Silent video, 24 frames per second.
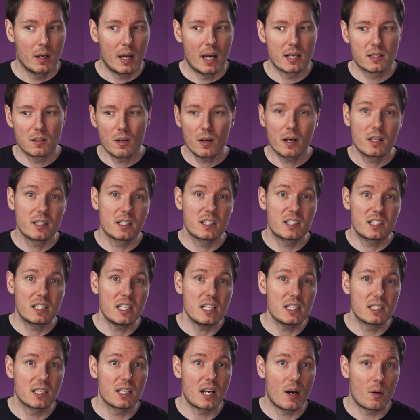As long as it's
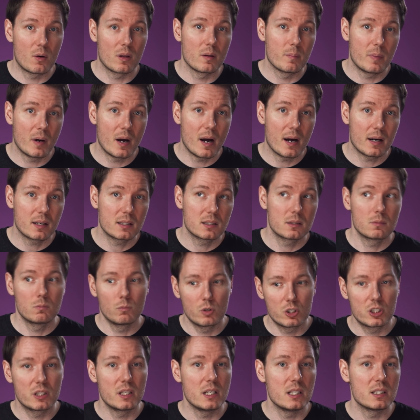decent out of the box,
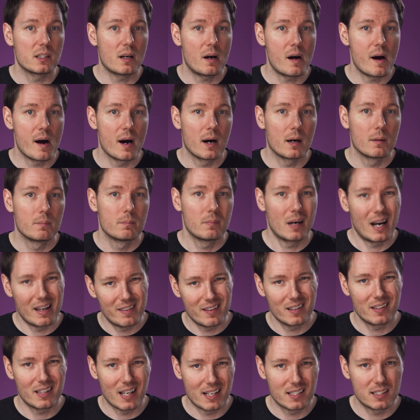which these are, I
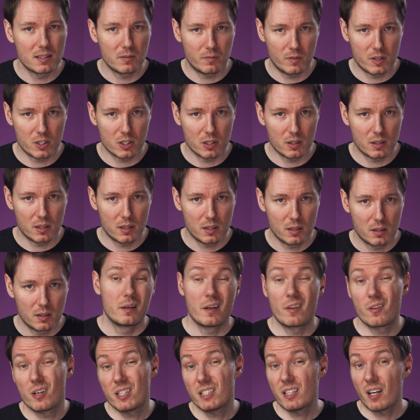think that's sufficient.
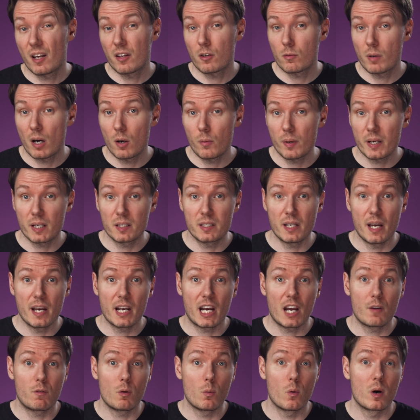Now there is another route we could take
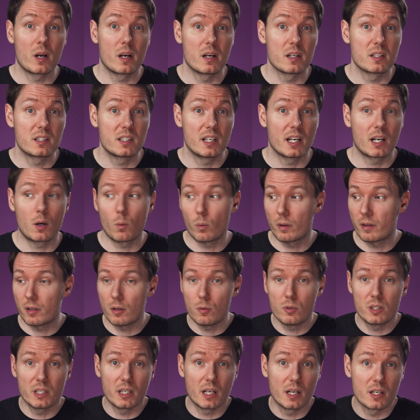if we wanted to stick with
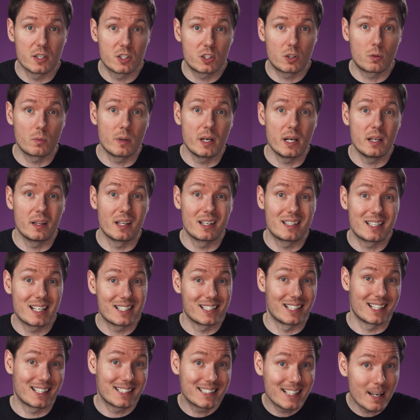using a screen that
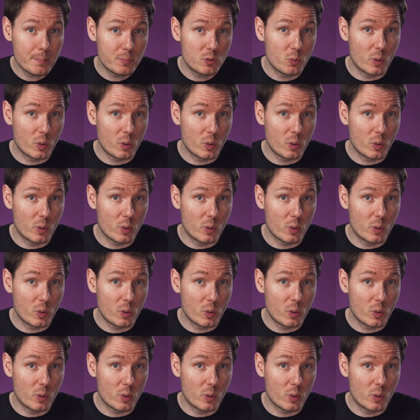doesn't accept